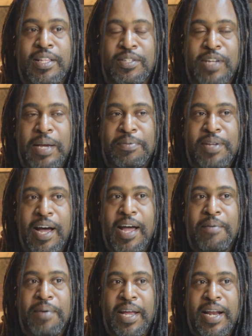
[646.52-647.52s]
at the same
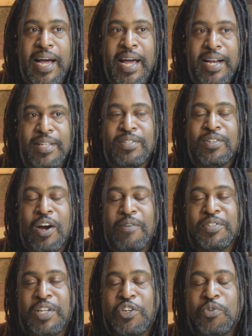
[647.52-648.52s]
time. And I had a
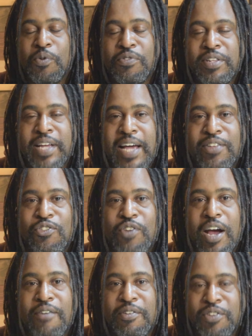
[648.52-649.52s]
conversation with the taxi
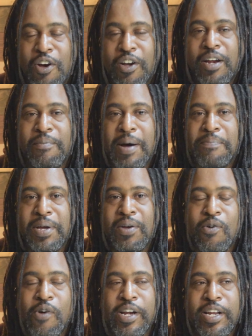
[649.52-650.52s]
driver talking about
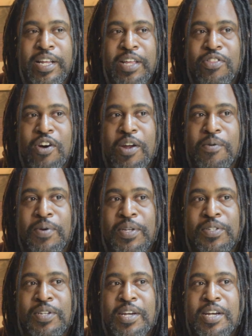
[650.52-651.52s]
Bitcoin, and he thought it
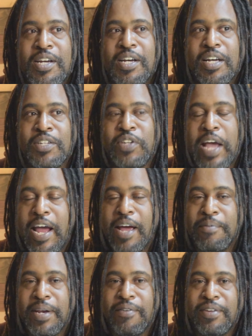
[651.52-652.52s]
was a
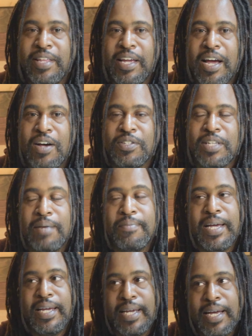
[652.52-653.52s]
scam and everything else. And
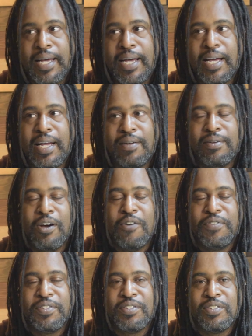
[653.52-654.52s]
I'm like, ah, I don't
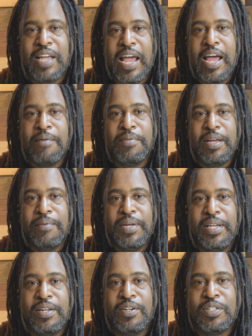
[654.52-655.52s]
know if it's a scam. I
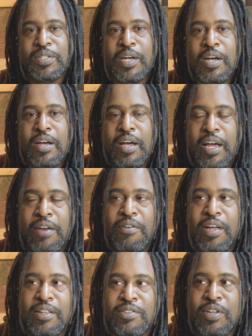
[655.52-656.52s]
mean, there's
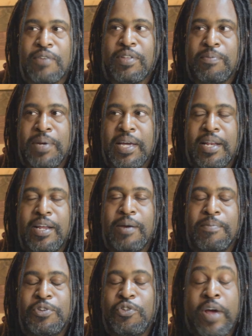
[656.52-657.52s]
stuff to be in
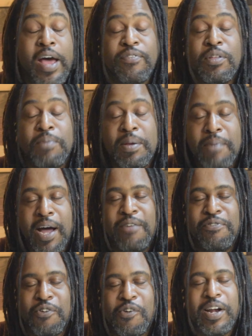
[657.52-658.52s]
there, but you have to be
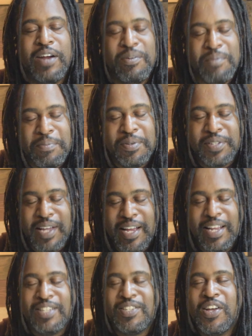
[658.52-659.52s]
mindful. And I remember
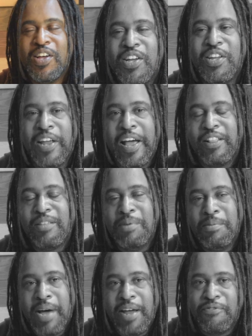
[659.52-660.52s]
saying this you have to
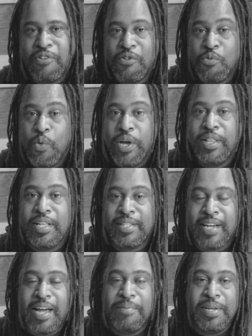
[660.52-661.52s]
be mindful when
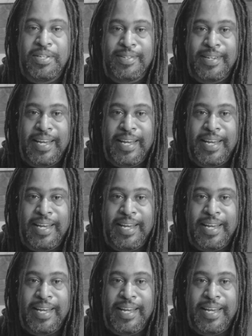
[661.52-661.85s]
the time is